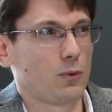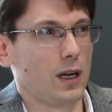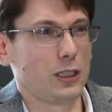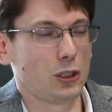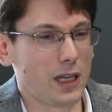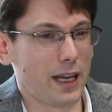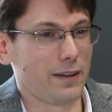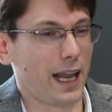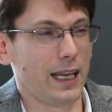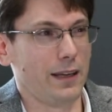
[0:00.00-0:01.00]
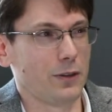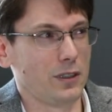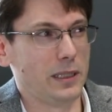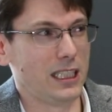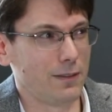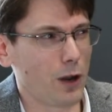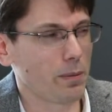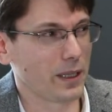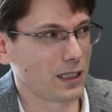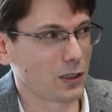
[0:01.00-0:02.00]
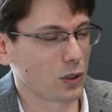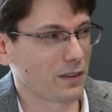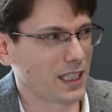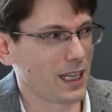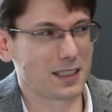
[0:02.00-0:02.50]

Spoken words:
Why should I even be developing this sort of skill?